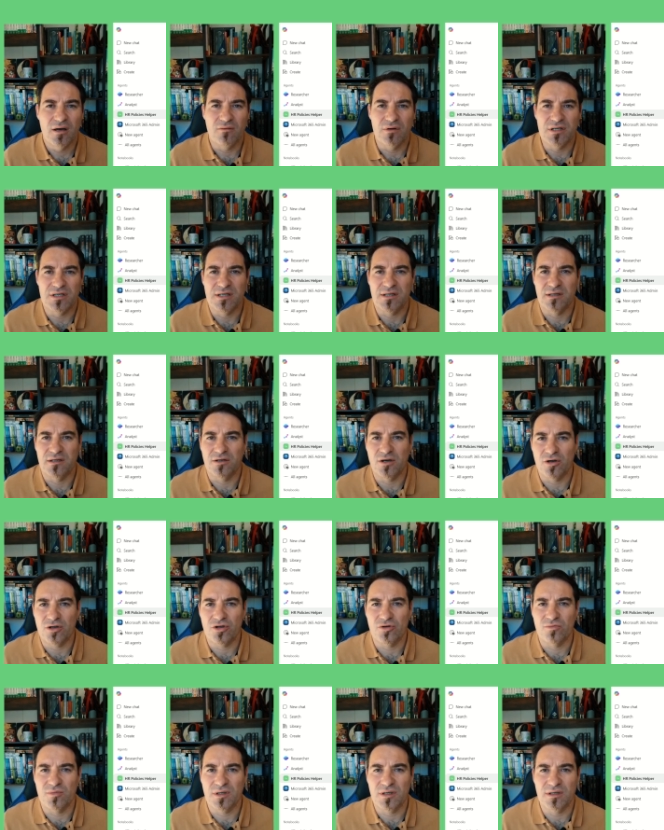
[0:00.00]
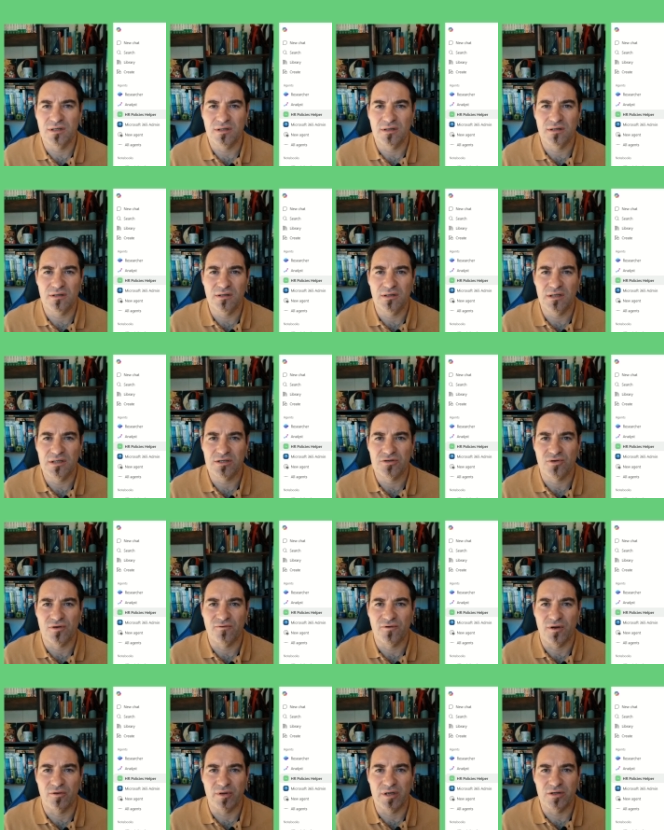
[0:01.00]
We see the document it's
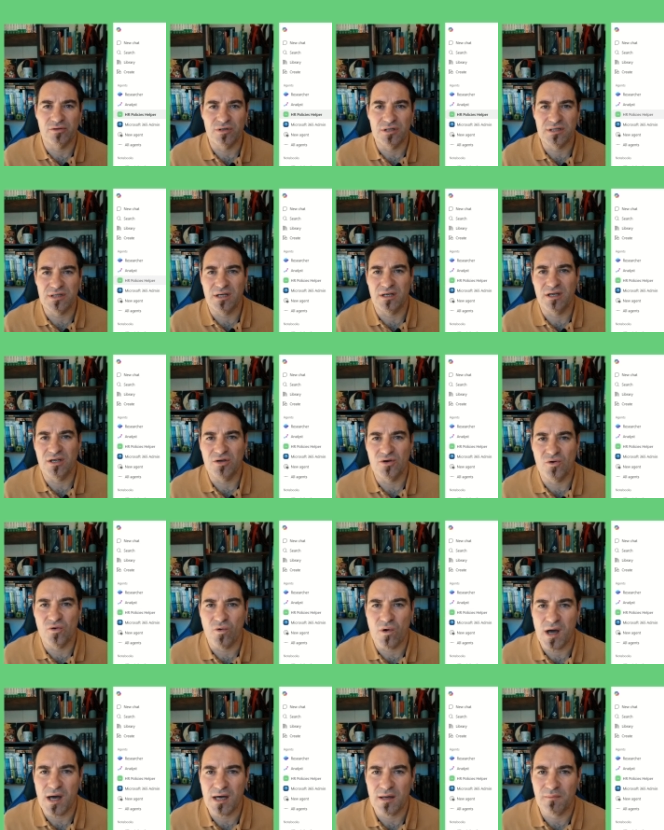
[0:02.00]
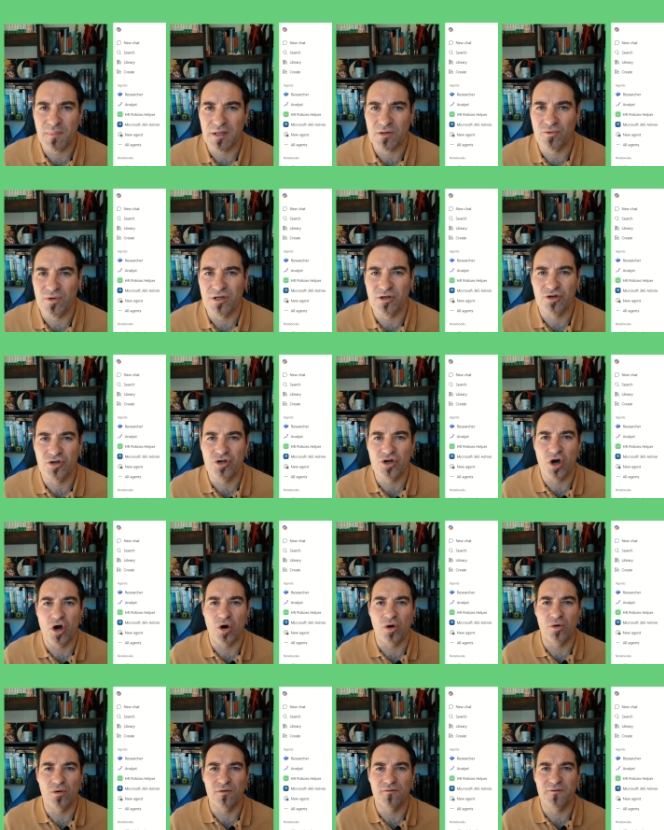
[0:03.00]
referring to is the new one, but we don't
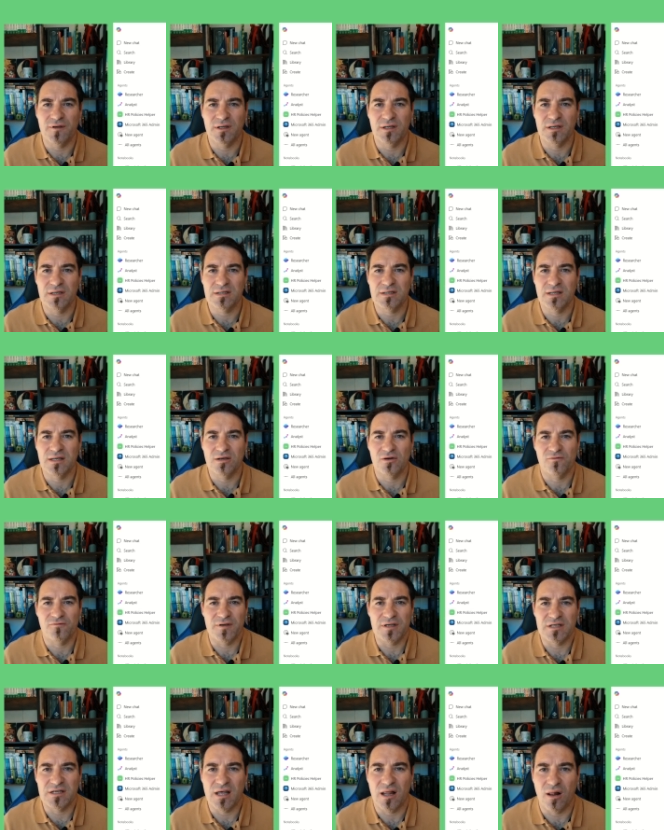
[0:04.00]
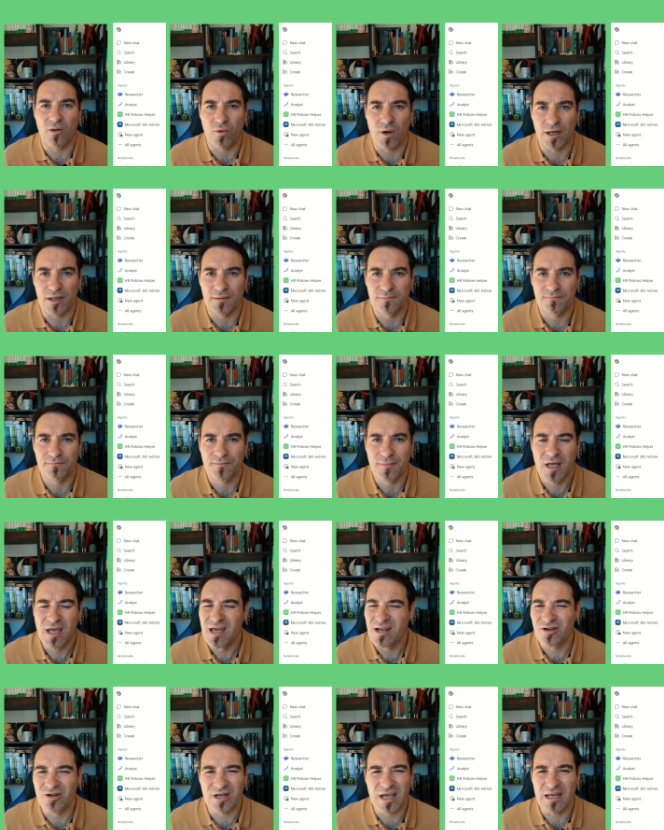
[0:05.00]
know if it is the official one.
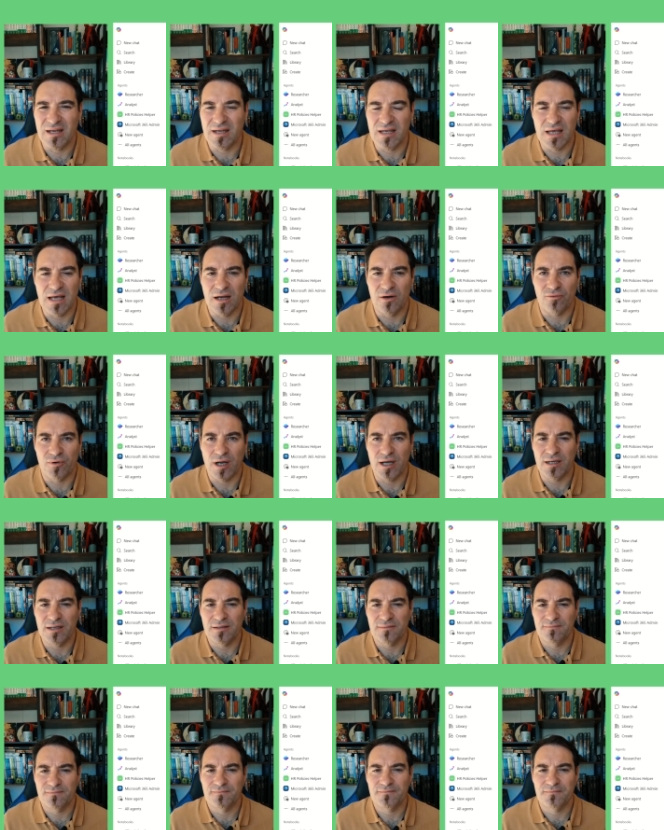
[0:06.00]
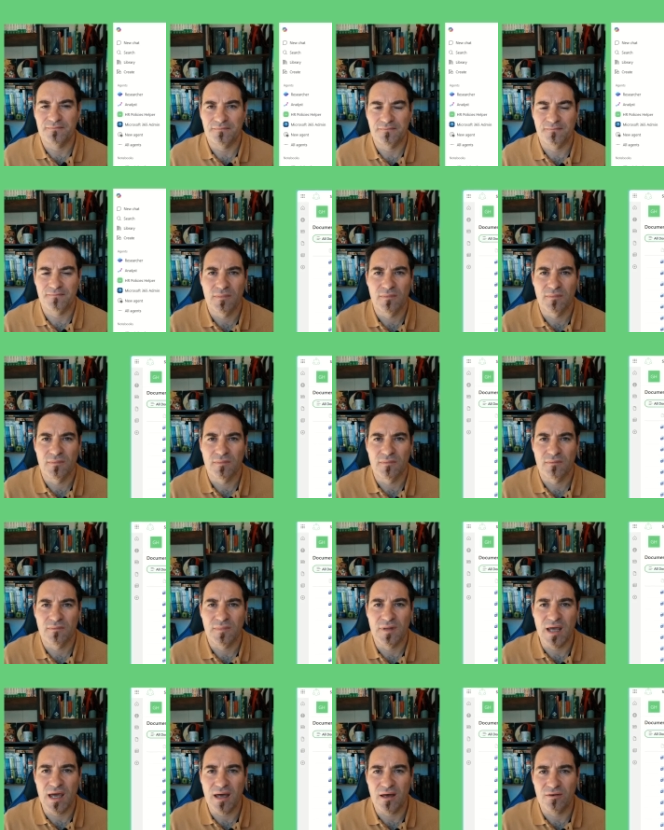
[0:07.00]
Not ideal, right?
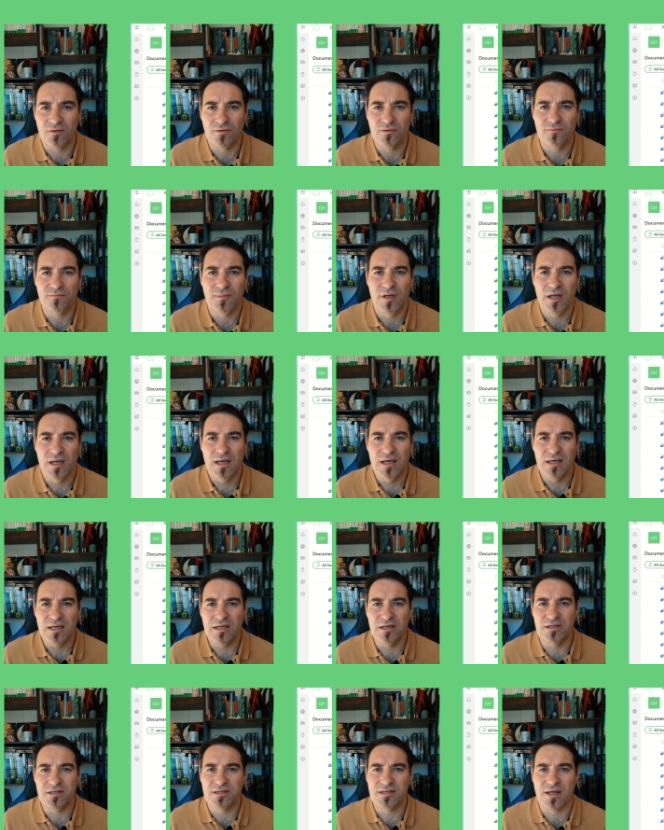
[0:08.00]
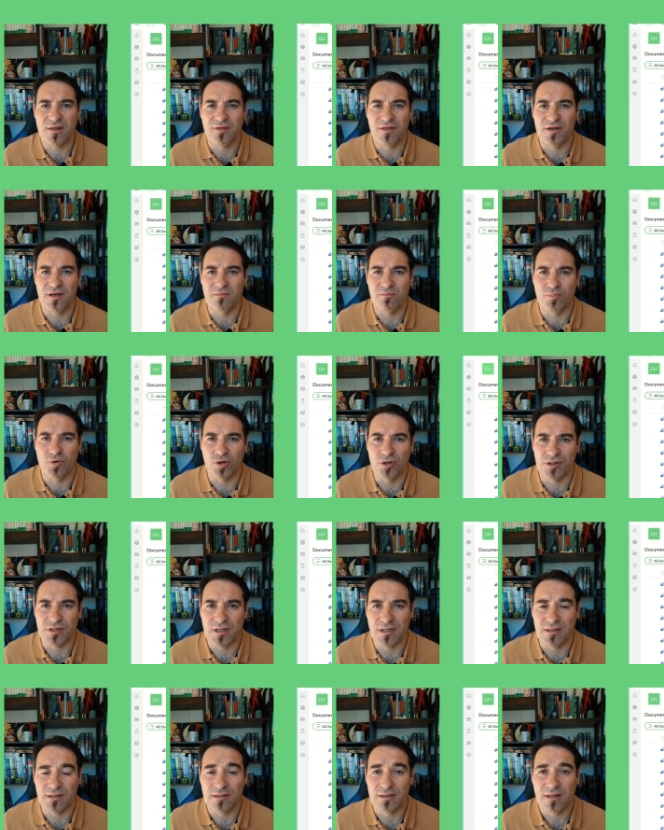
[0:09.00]
Now, here's something
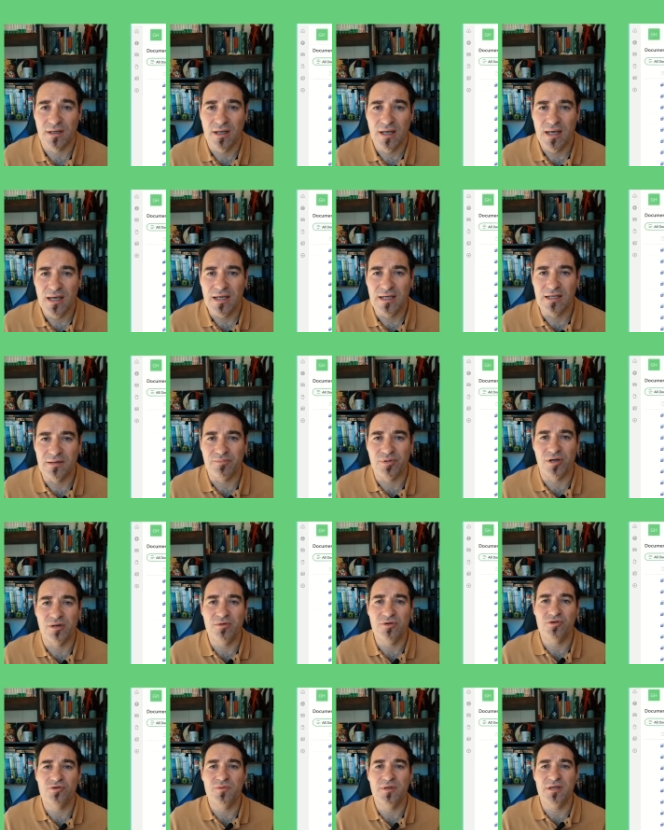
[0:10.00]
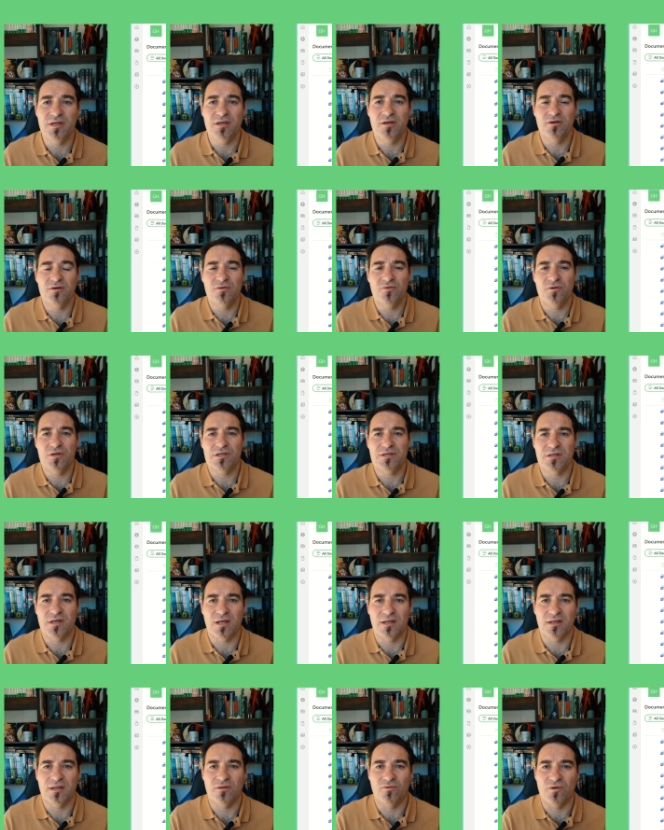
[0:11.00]
important. In the previous video, we
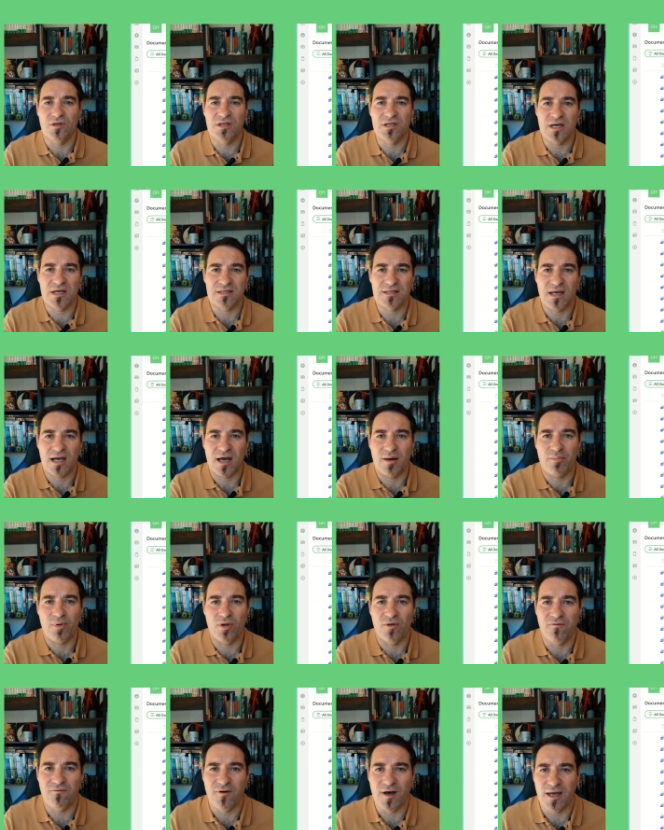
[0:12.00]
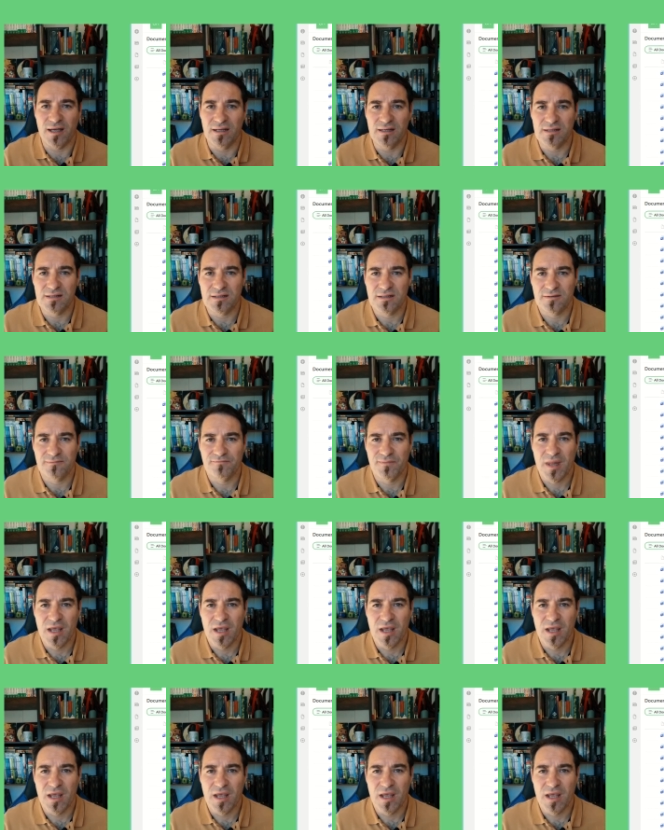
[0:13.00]
started with just a couple of files.